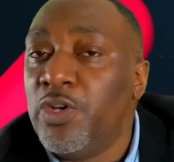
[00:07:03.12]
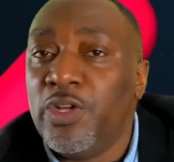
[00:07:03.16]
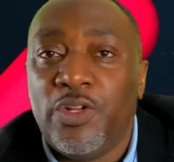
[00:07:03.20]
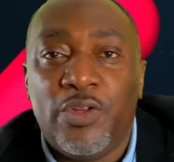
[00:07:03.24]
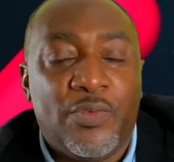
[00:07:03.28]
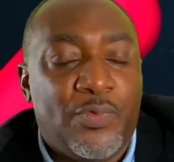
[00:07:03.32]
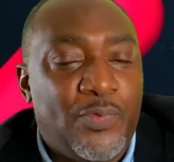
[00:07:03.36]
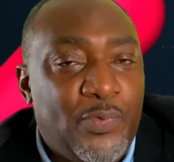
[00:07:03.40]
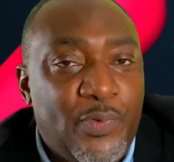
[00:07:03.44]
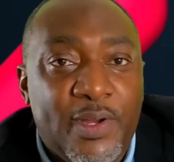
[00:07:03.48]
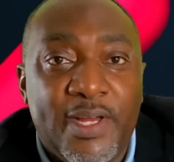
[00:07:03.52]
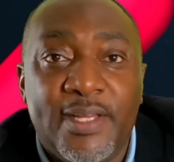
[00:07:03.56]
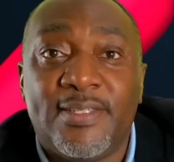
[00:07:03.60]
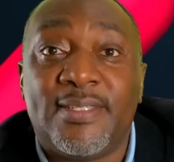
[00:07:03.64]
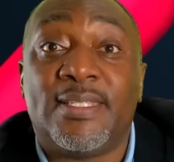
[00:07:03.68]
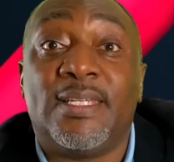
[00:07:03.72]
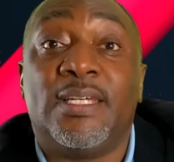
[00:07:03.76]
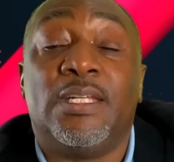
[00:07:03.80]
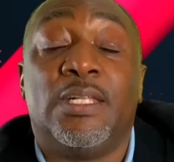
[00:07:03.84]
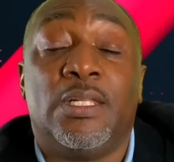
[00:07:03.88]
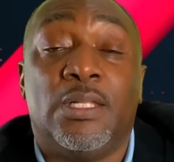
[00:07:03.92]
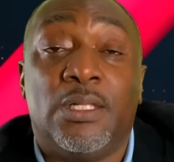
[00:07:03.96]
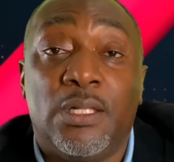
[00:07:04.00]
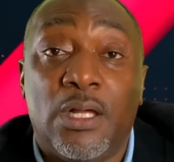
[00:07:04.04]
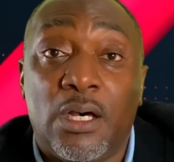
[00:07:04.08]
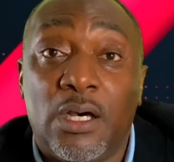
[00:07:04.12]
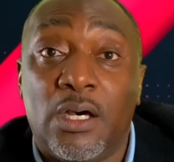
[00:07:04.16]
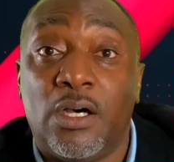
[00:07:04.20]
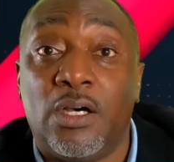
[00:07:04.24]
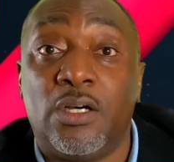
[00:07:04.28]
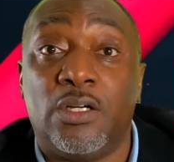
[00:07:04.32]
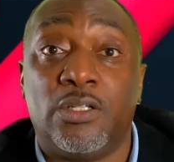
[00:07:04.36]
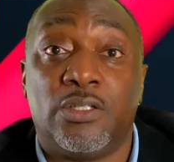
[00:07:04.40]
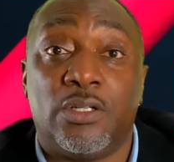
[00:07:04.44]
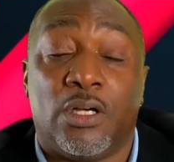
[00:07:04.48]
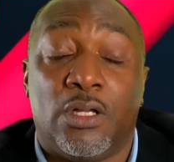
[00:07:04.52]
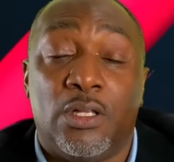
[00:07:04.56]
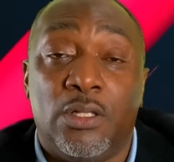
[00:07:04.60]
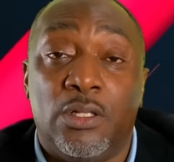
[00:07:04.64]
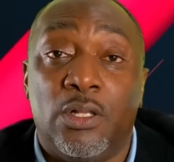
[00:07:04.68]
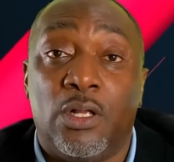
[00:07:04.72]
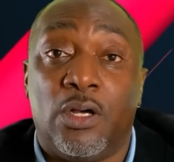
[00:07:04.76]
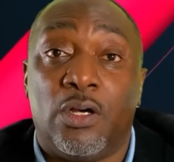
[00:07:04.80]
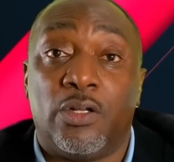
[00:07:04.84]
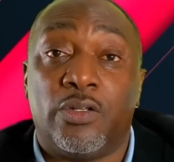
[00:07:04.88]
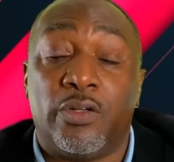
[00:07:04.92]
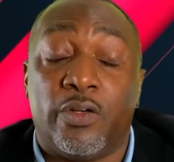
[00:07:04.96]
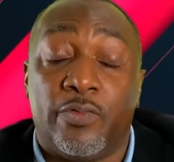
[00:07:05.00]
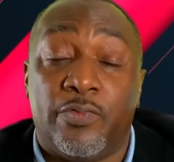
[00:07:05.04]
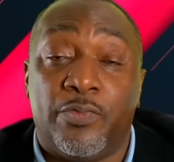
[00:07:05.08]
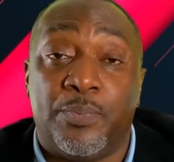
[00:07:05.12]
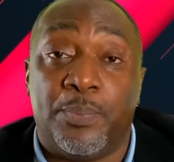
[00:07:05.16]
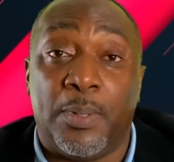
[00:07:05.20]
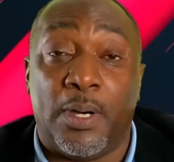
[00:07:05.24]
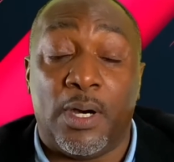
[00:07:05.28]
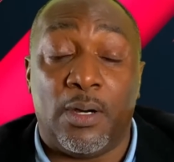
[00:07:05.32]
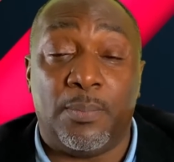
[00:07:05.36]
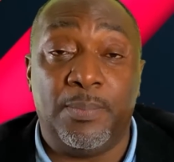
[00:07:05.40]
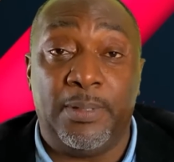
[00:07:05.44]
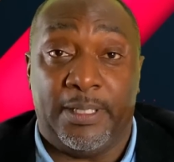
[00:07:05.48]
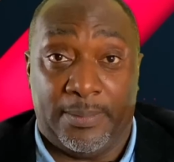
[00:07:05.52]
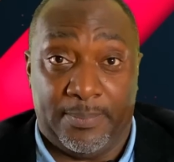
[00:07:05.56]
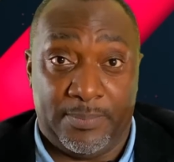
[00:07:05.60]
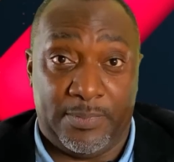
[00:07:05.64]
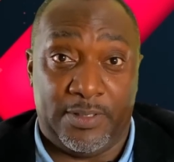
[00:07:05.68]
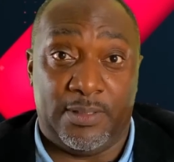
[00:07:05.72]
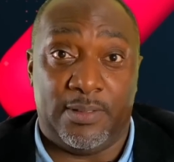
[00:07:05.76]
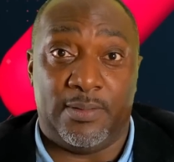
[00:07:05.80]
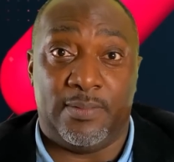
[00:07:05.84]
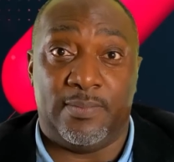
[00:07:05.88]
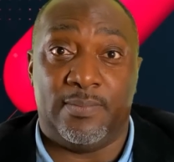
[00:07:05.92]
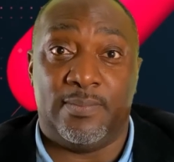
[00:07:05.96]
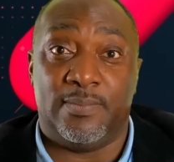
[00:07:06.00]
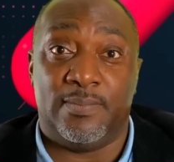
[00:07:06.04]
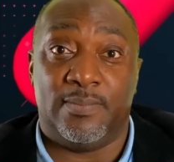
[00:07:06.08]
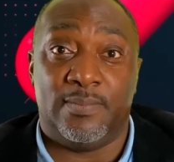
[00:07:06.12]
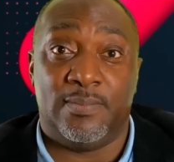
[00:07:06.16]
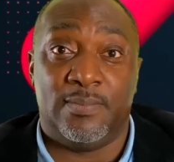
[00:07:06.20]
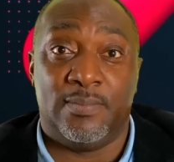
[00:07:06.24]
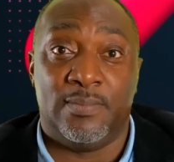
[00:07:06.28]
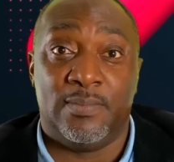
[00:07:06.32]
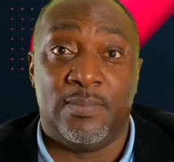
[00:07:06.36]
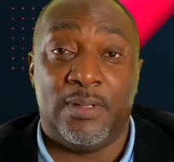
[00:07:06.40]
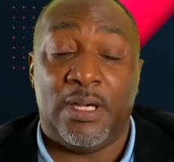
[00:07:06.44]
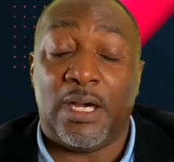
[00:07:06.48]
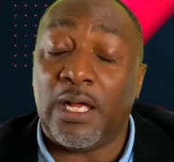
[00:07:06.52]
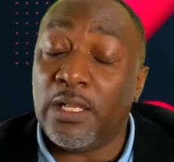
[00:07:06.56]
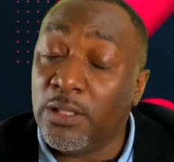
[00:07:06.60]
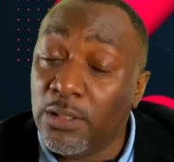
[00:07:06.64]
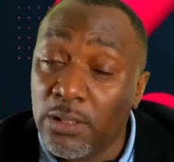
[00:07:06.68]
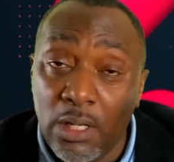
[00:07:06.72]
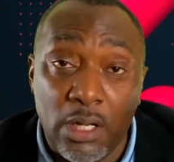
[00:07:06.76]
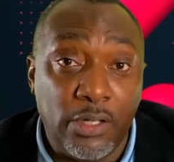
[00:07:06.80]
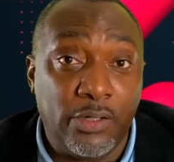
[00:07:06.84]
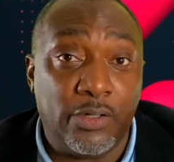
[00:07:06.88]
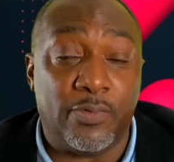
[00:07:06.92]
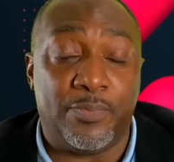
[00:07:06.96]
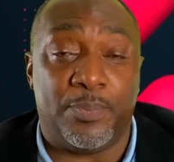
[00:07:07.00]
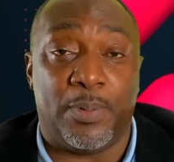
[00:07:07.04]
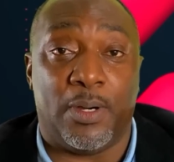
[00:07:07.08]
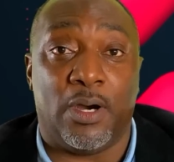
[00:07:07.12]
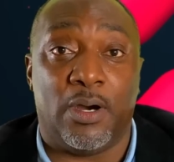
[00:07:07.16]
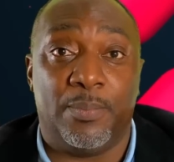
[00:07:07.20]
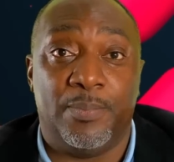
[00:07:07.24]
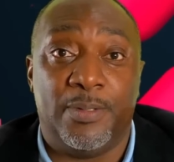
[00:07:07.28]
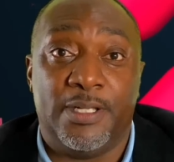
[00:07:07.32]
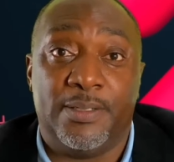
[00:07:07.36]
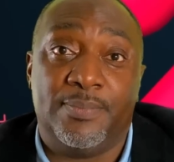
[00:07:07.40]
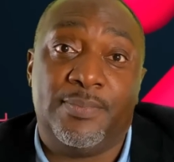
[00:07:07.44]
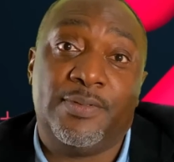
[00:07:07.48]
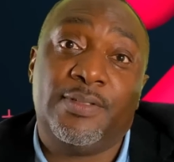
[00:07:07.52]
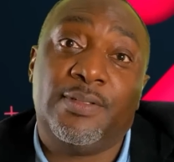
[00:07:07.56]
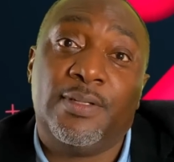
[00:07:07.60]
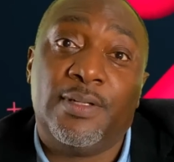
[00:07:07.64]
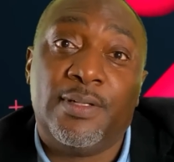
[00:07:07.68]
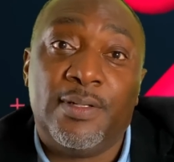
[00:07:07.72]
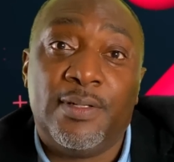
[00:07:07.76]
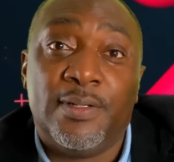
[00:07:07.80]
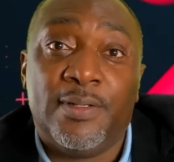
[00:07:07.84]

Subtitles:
gonna face a lot of problems. A lot of problems.